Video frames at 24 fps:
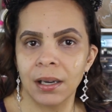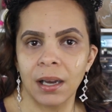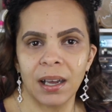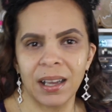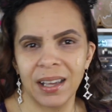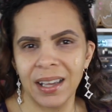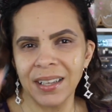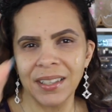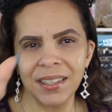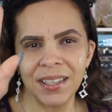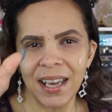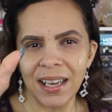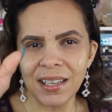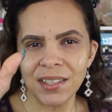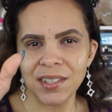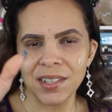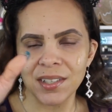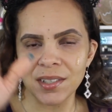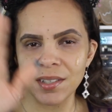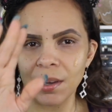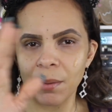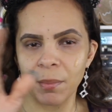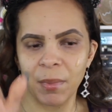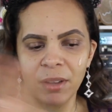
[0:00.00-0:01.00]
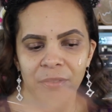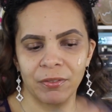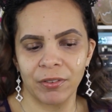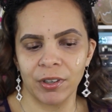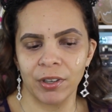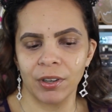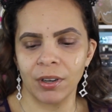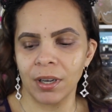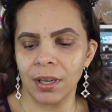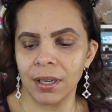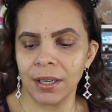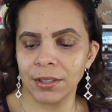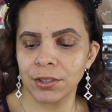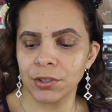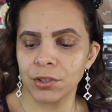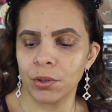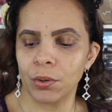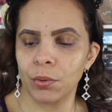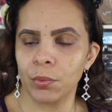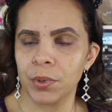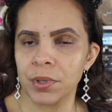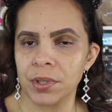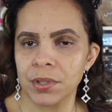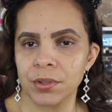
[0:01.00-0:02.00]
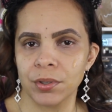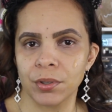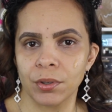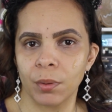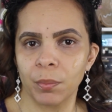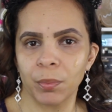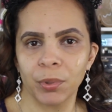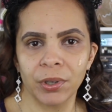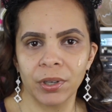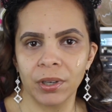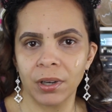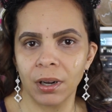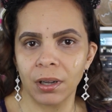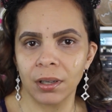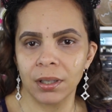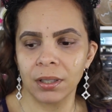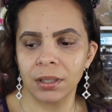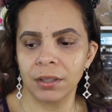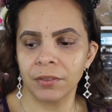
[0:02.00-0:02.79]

Any excess on my finger, I like to always, you know, put it on.